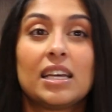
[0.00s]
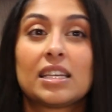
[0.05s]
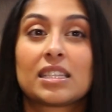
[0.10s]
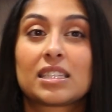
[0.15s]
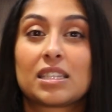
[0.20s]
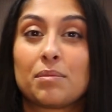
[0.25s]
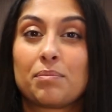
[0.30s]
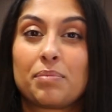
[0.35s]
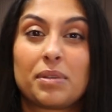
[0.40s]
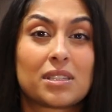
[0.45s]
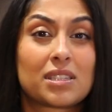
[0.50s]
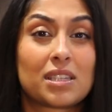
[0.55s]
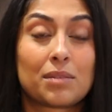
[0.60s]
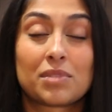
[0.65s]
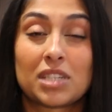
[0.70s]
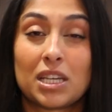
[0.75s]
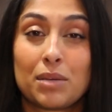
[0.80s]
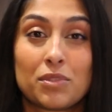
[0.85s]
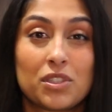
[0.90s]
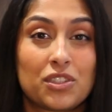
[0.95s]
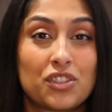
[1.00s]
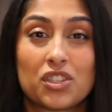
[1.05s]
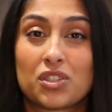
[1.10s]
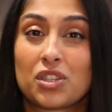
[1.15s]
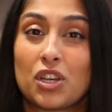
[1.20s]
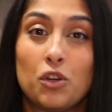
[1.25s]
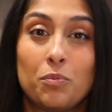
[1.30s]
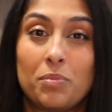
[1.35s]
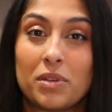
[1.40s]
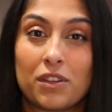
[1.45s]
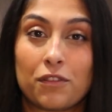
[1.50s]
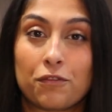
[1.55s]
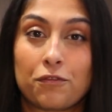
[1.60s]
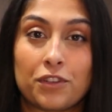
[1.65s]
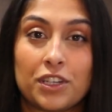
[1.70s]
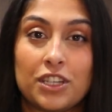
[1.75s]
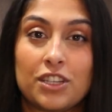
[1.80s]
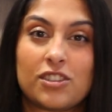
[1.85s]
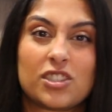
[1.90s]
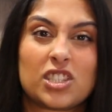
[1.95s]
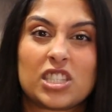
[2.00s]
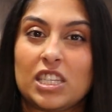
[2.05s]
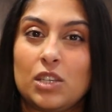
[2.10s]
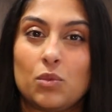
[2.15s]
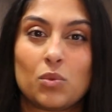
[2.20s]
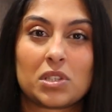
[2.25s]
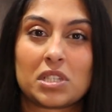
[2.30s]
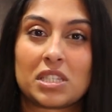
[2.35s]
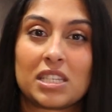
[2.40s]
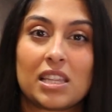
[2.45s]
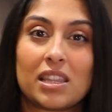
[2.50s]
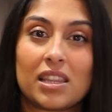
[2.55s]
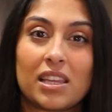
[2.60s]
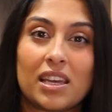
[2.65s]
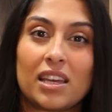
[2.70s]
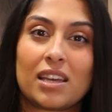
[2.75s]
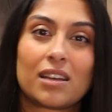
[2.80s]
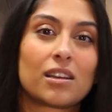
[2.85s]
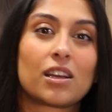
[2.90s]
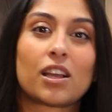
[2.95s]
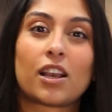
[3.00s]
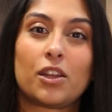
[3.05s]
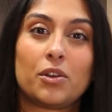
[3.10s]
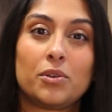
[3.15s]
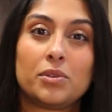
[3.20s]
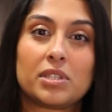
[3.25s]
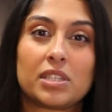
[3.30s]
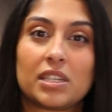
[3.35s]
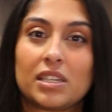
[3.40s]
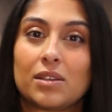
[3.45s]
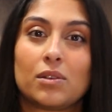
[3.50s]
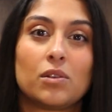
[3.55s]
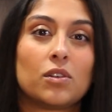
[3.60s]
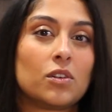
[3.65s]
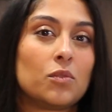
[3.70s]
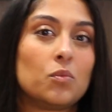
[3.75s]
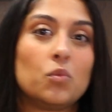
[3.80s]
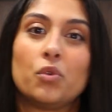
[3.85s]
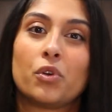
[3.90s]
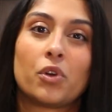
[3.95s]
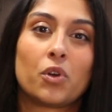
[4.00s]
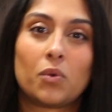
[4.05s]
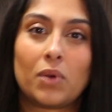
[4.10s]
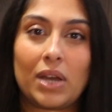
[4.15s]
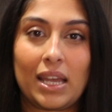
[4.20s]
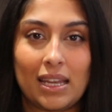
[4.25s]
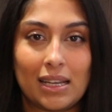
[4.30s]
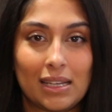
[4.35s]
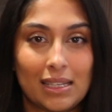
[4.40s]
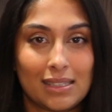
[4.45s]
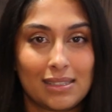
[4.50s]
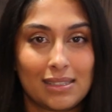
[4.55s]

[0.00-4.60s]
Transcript: Sometimes you just open the fridge, see what's in there, close it, walk away.